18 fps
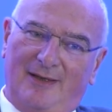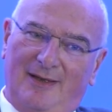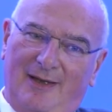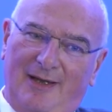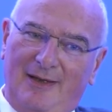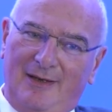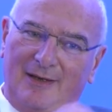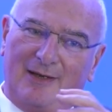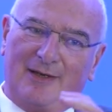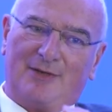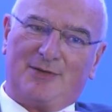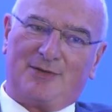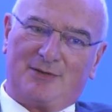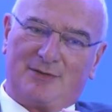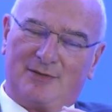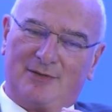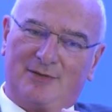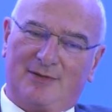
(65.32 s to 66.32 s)

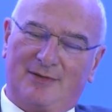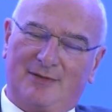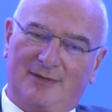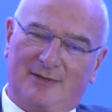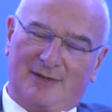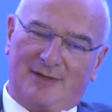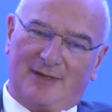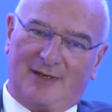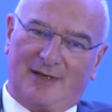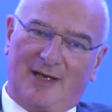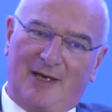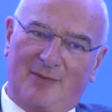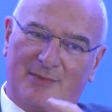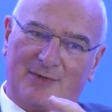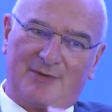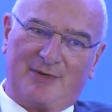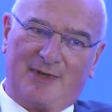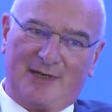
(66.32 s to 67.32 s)
English
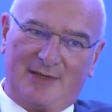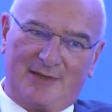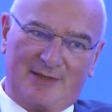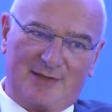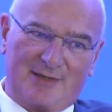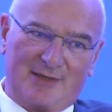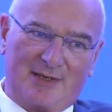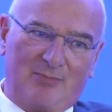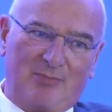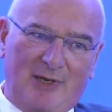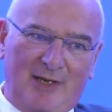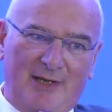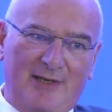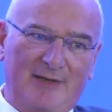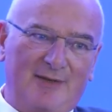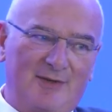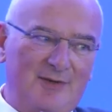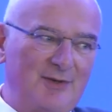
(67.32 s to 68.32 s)
arbitrators
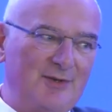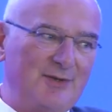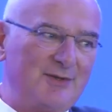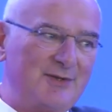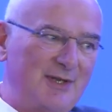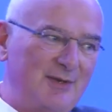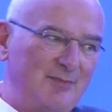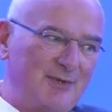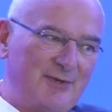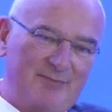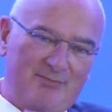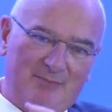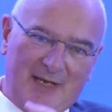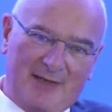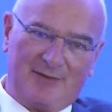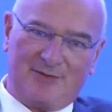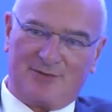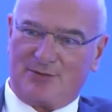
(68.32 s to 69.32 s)
applied the concept of
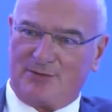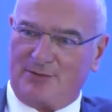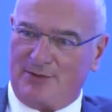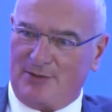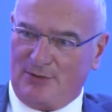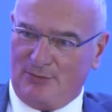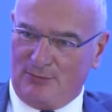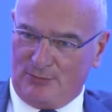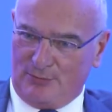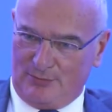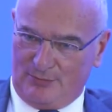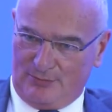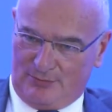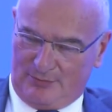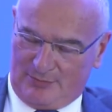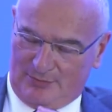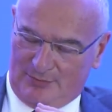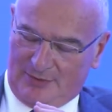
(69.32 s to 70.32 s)
mandatory
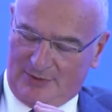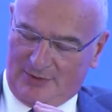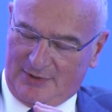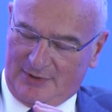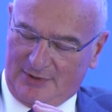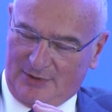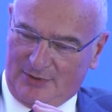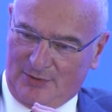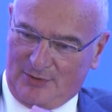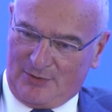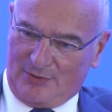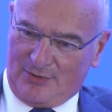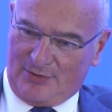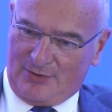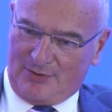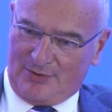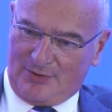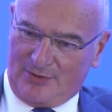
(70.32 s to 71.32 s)

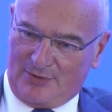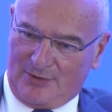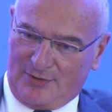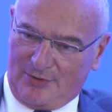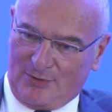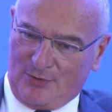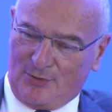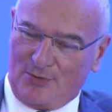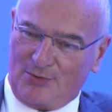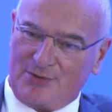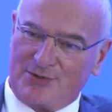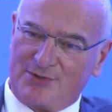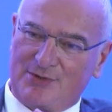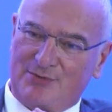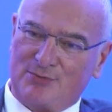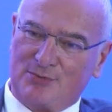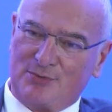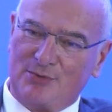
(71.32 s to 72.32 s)

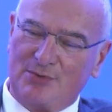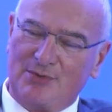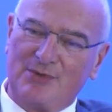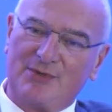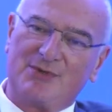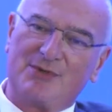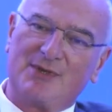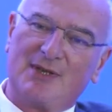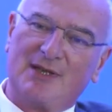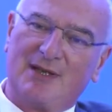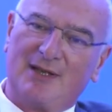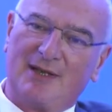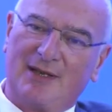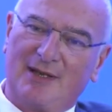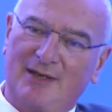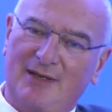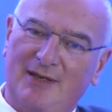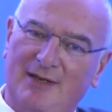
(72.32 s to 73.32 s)
laws and rules
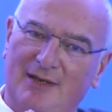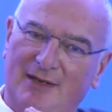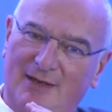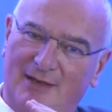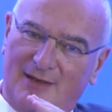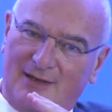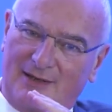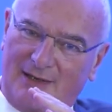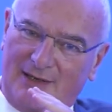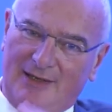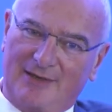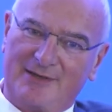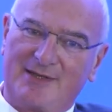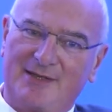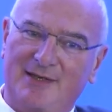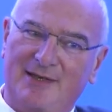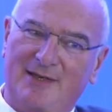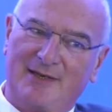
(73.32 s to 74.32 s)
in an
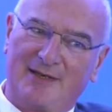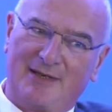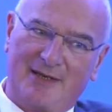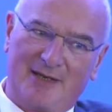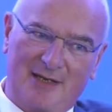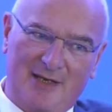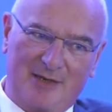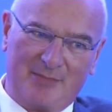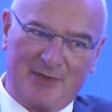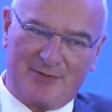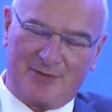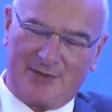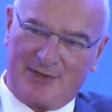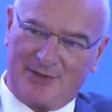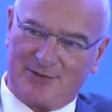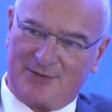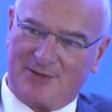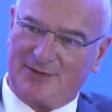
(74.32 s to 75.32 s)
LCIA
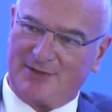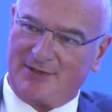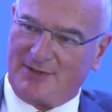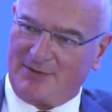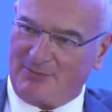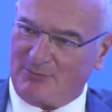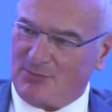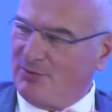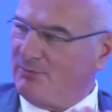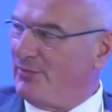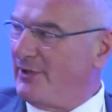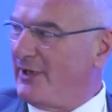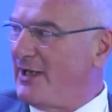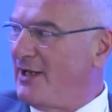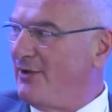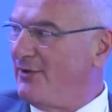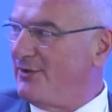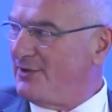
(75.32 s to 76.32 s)
arbitration. We'll
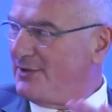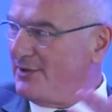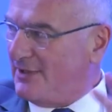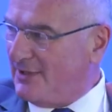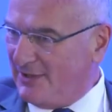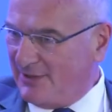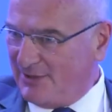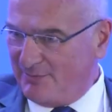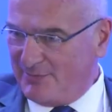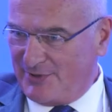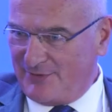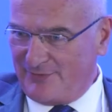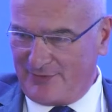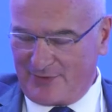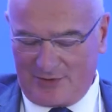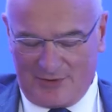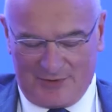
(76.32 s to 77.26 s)
bring out a little bit of the